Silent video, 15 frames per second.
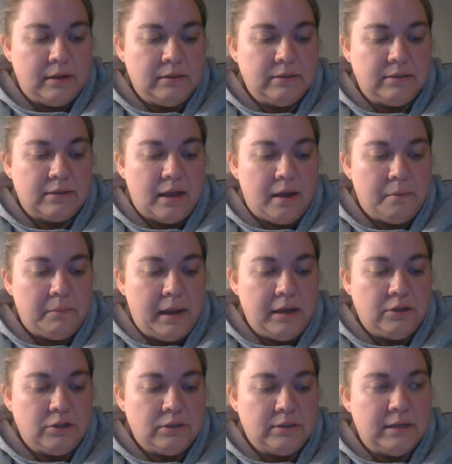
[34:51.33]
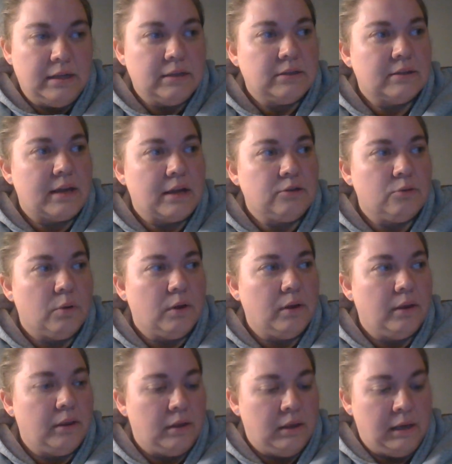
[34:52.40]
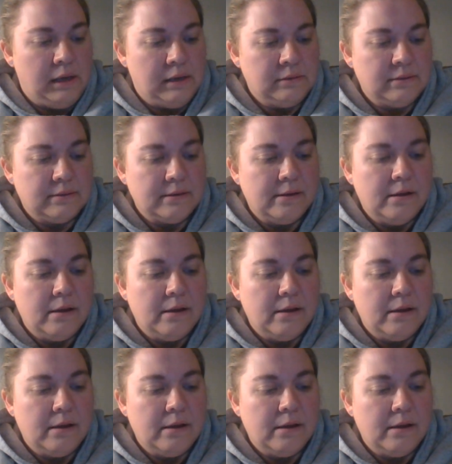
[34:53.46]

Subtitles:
and some agencies schedule these